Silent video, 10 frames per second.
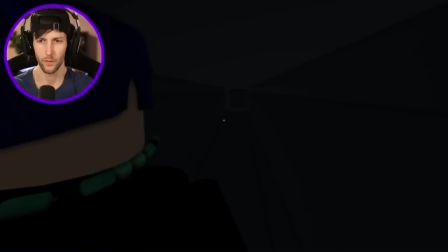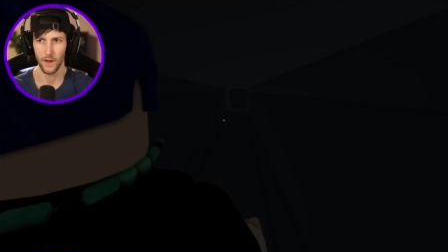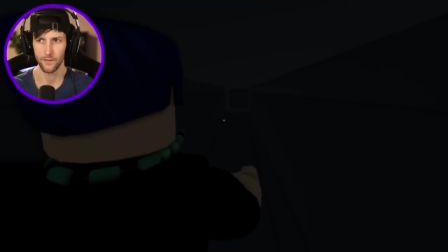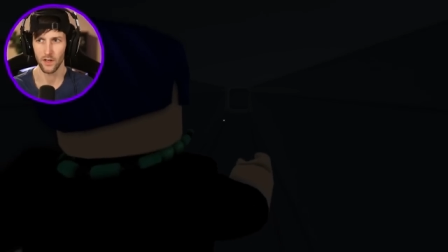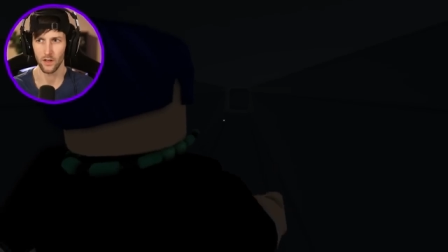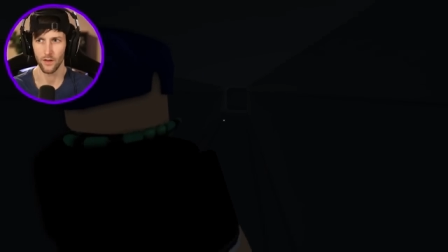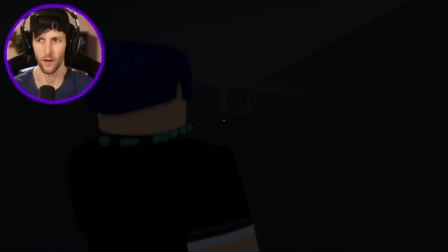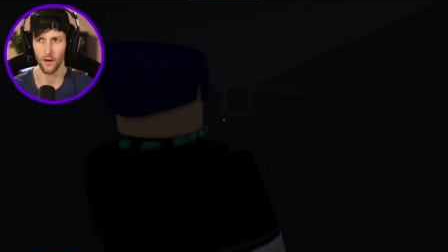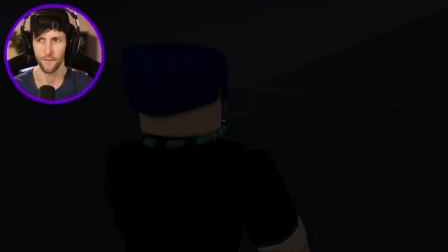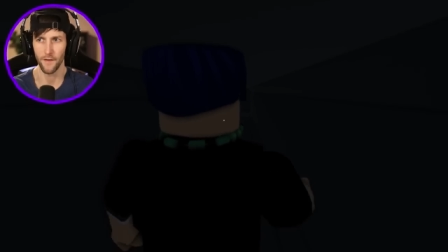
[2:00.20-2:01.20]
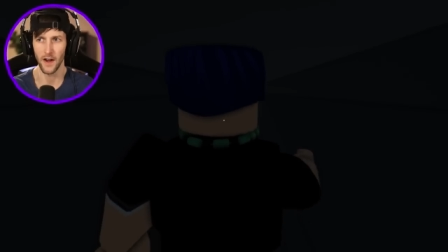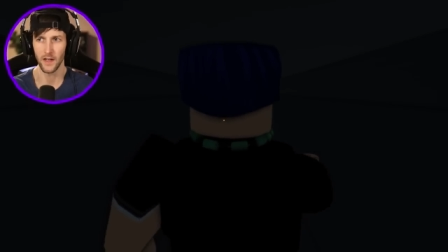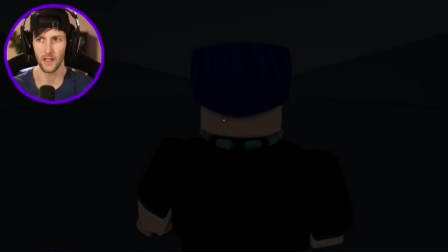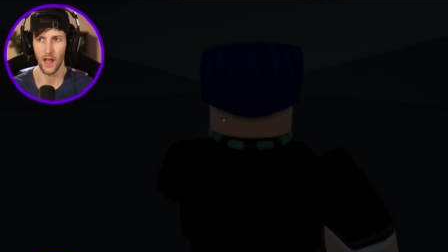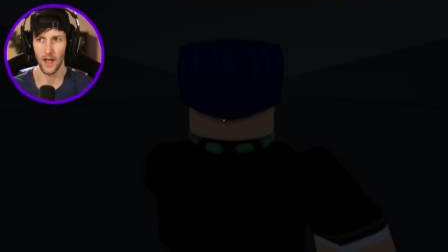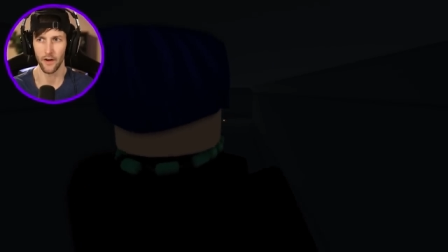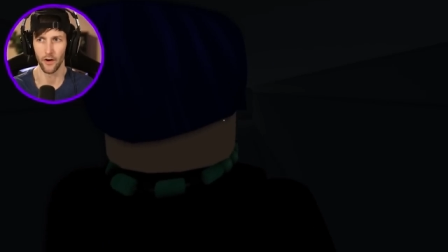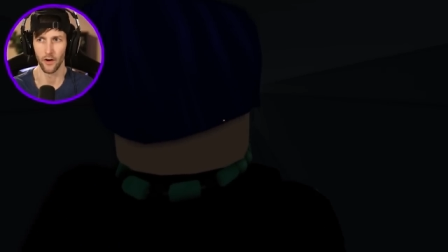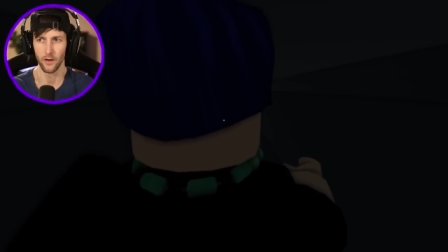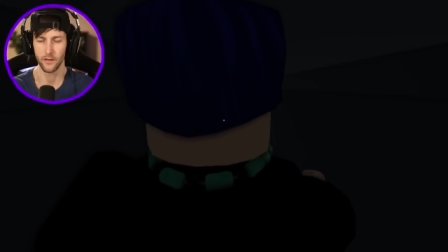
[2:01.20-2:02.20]
So we have to uh, find a
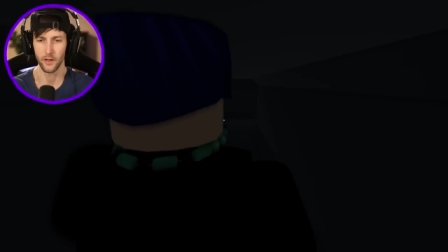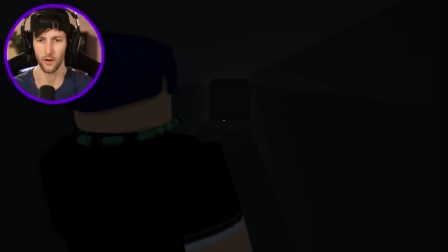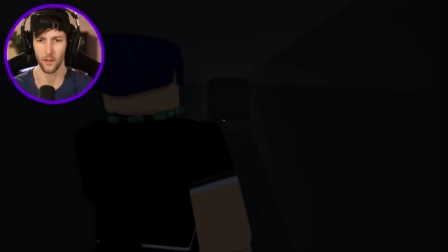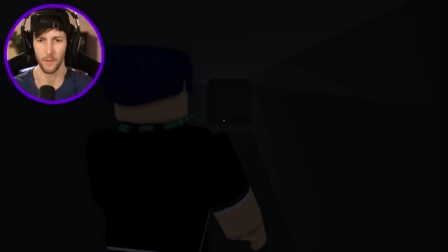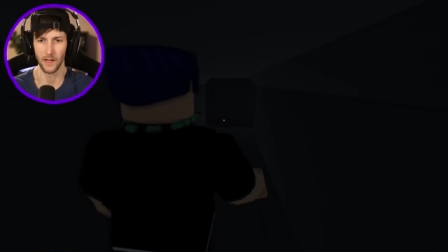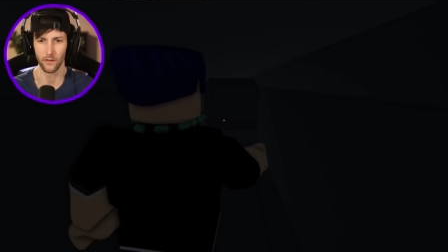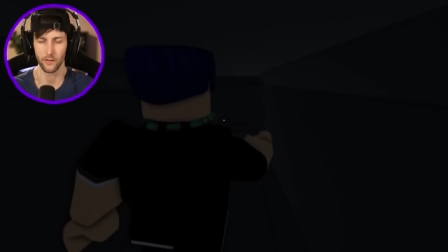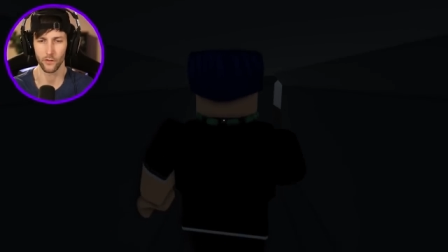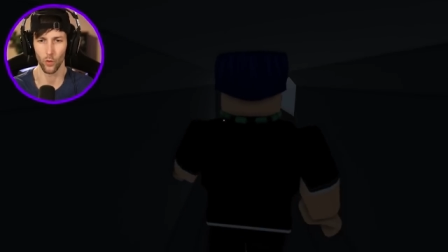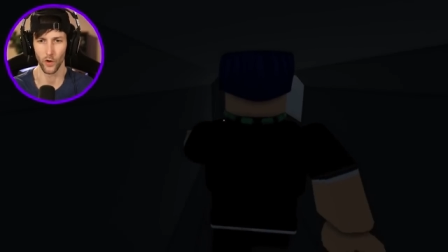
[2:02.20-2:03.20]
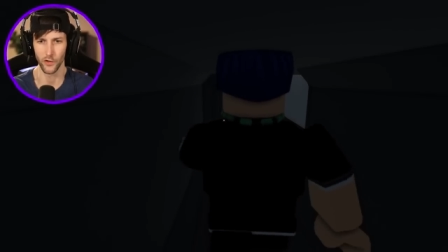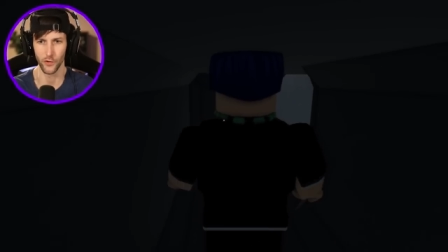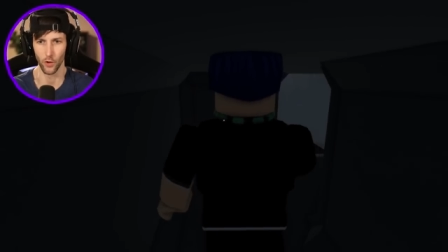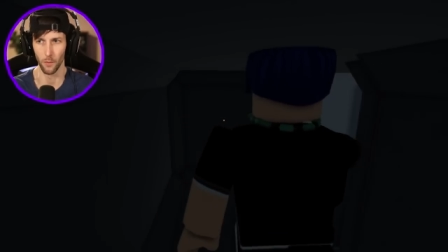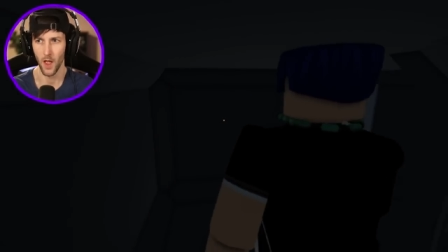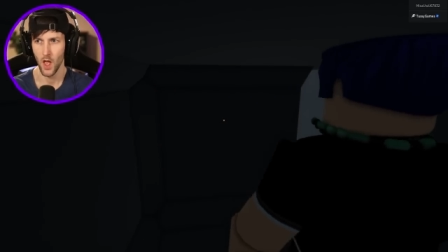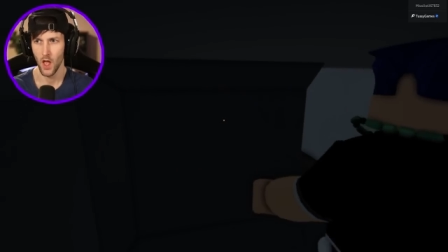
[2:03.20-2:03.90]
ladder to go to the main storage room.